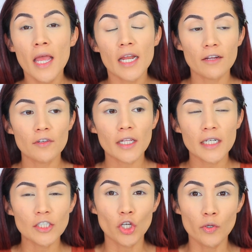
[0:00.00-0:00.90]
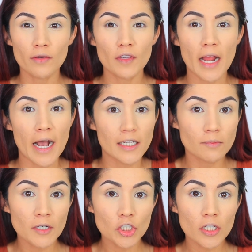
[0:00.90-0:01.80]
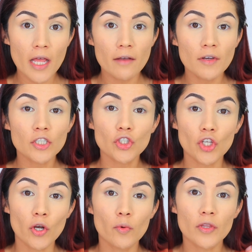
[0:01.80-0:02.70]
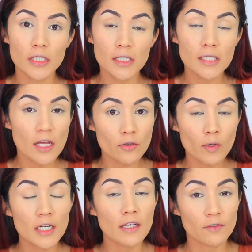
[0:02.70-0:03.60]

and I feel like I don't give it as much love, so this is another one.